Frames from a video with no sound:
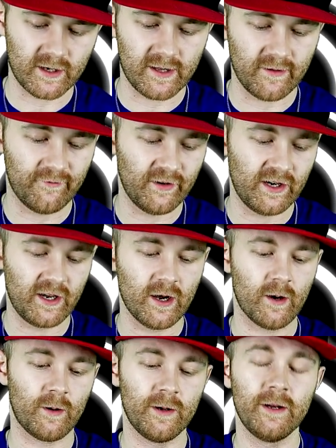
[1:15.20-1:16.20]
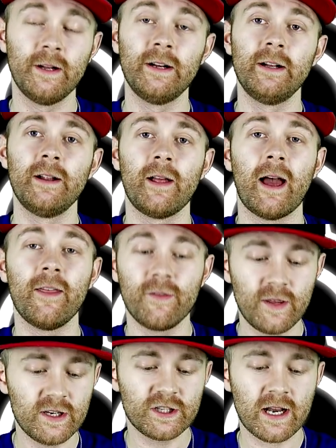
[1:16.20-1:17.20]
on the video. And
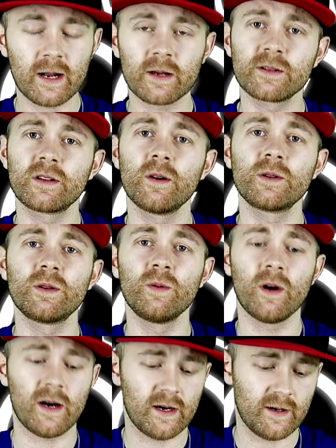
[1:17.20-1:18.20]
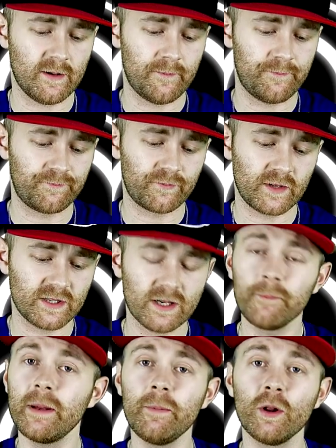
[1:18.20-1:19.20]
these shout-outs go to uh,
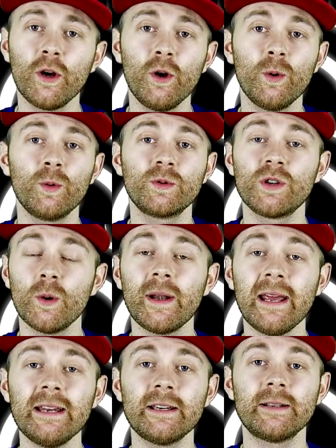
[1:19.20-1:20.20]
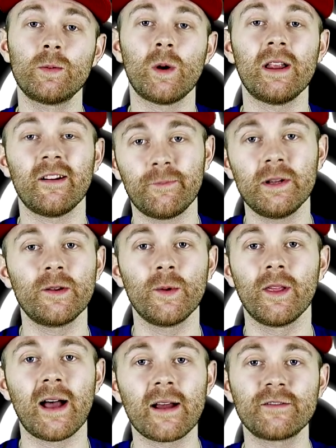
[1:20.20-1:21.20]
some people who donated while I've been
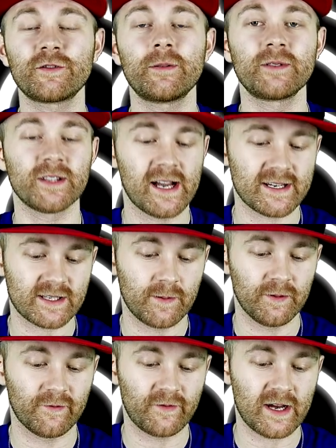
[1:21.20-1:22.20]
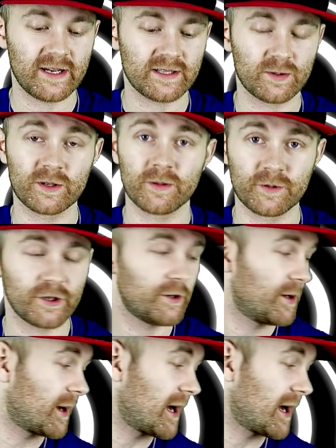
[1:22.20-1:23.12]
doing live streams the last couple of nights, which I'm sure you